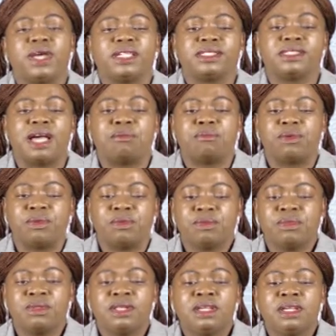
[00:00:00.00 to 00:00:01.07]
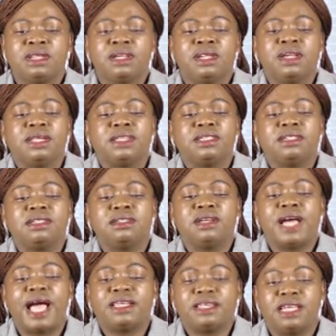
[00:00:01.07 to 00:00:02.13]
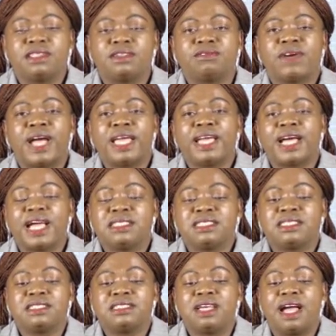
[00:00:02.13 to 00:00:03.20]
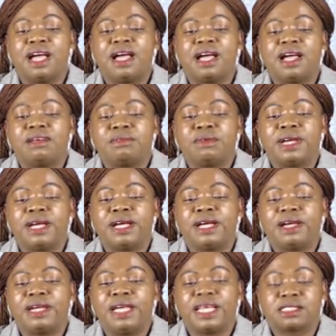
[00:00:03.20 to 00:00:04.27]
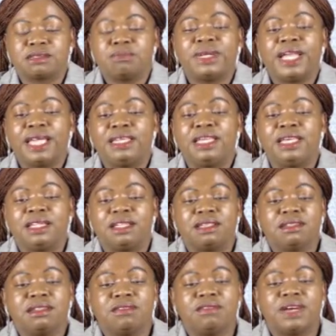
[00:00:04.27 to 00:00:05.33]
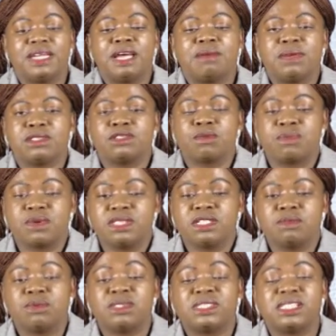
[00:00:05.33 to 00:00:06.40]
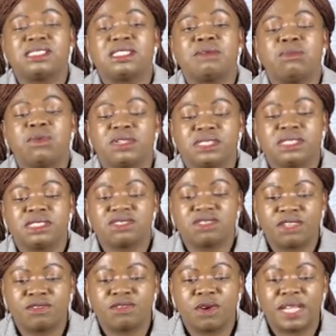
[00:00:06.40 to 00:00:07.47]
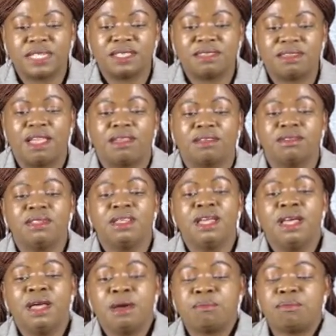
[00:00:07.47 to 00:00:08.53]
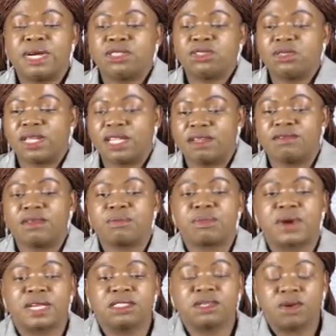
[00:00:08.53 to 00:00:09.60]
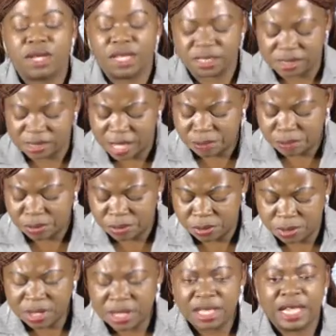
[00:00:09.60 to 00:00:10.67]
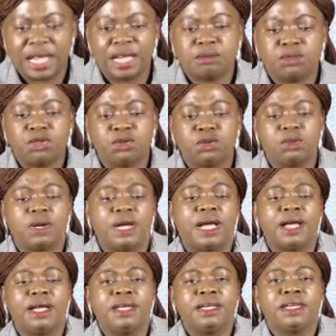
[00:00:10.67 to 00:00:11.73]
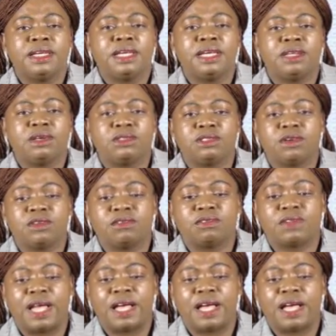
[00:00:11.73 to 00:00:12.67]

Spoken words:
example. Identifying and explaining fundamental principles is the most straightforward thing. But to give a practical example, I'm sure a lot of